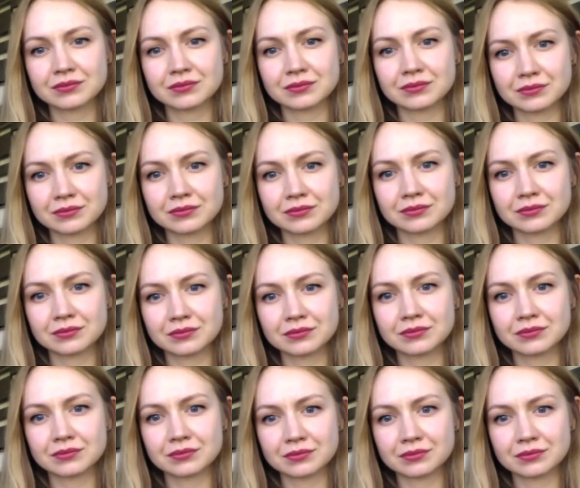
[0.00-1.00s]

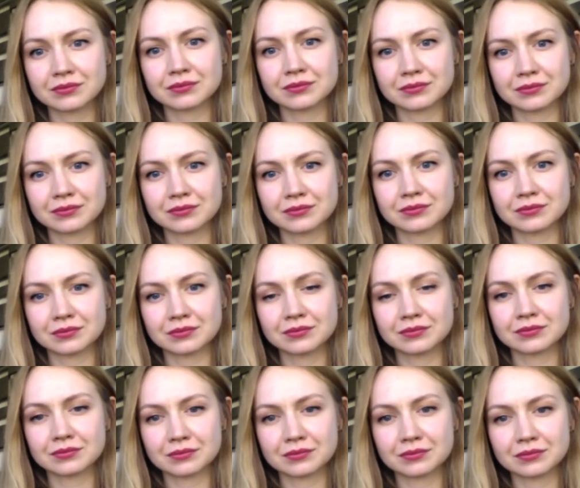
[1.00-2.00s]

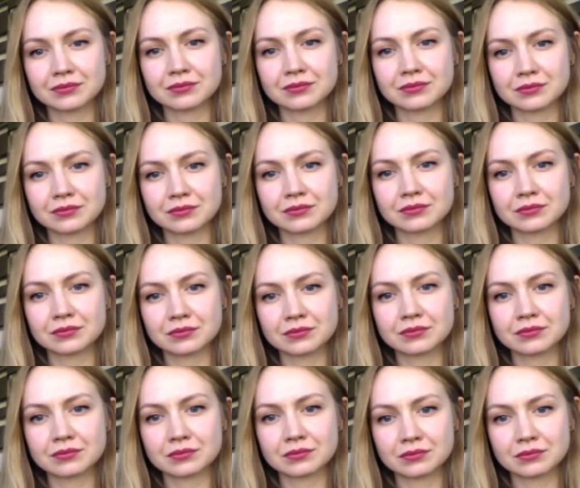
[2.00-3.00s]

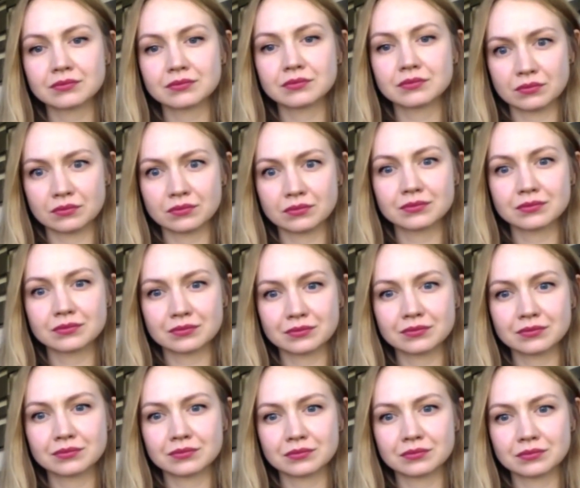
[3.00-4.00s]

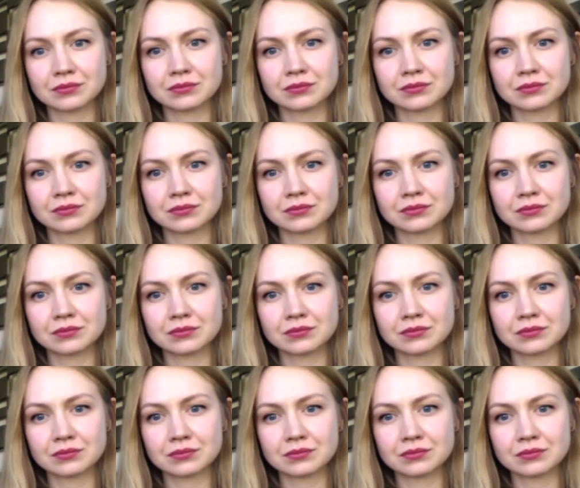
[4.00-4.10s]
(not speaking)